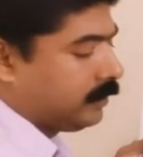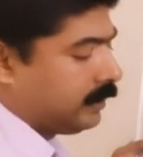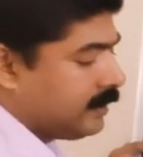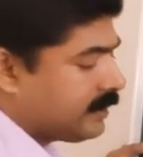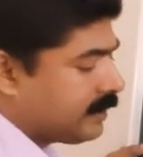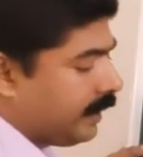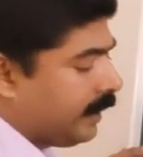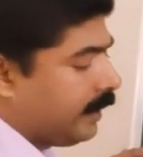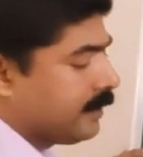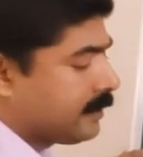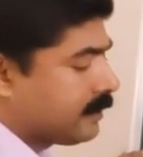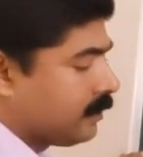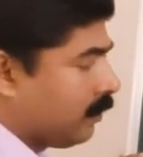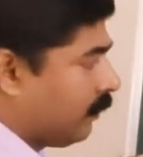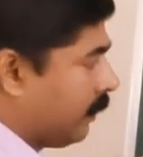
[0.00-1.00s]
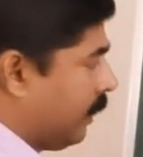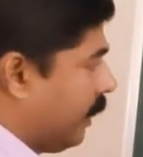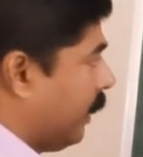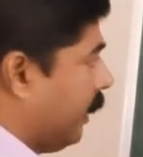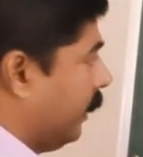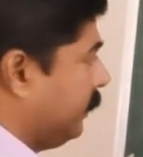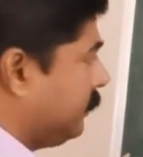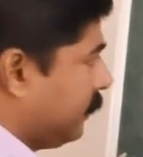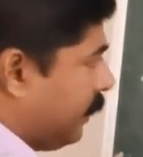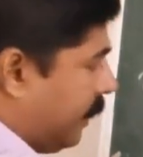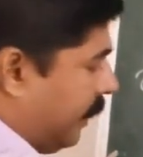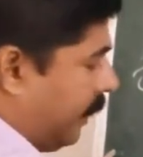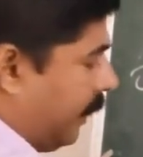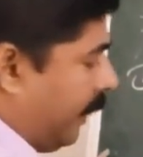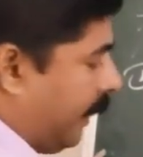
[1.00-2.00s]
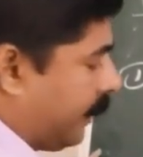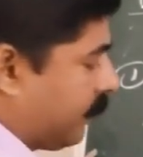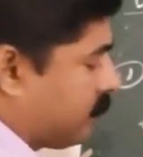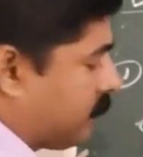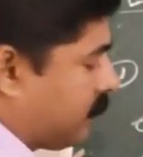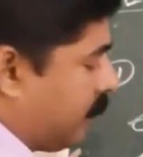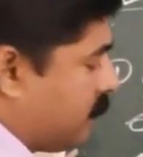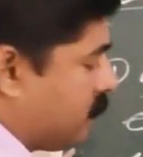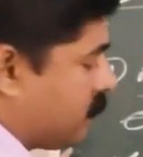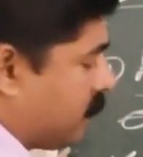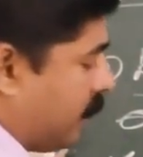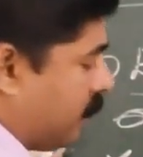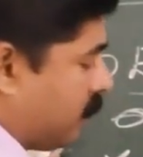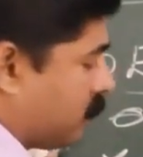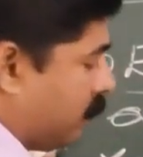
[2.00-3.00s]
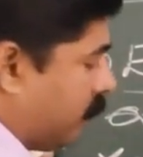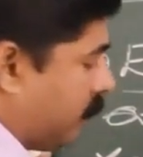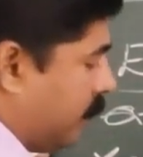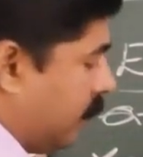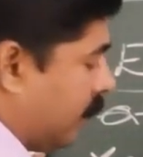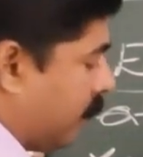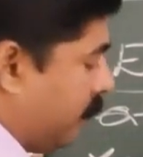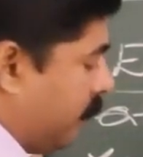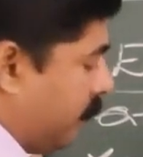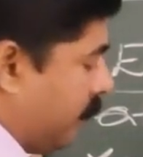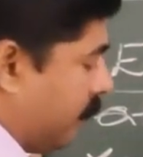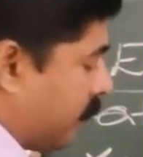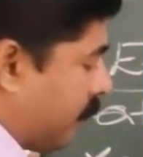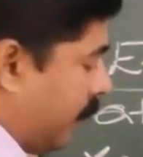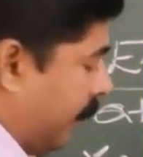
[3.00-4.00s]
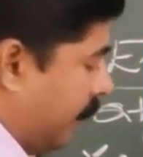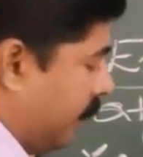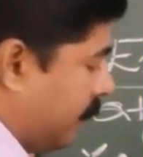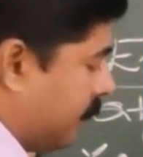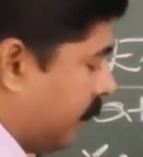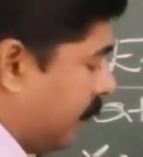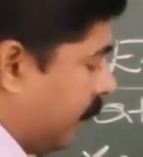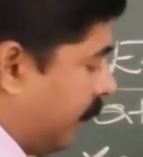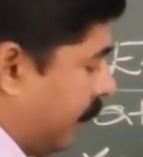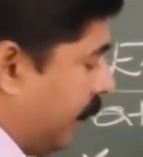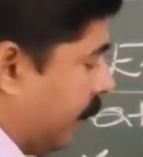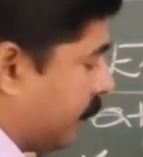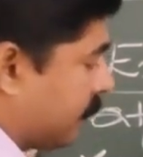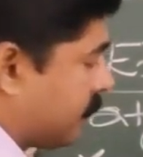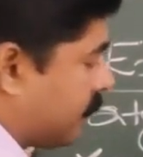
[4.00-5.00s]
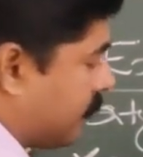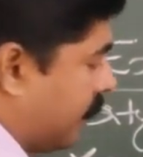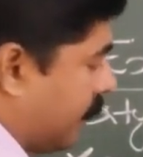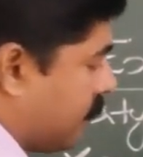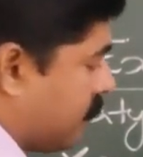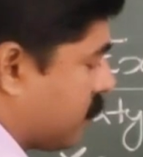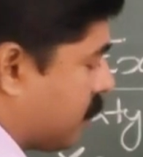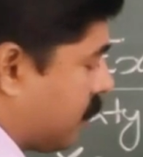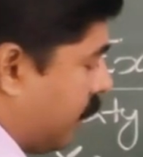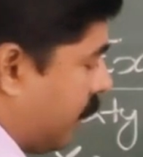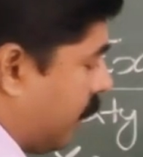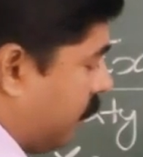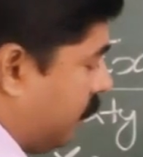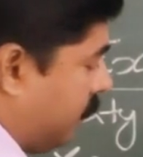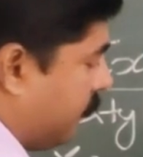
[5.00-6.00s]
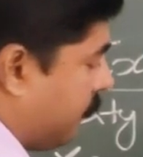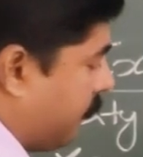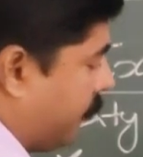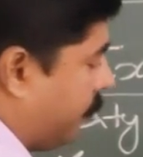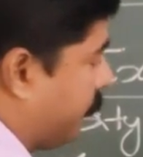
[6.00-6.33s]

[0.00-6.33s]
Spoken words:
this is known as extension. So here we will write extension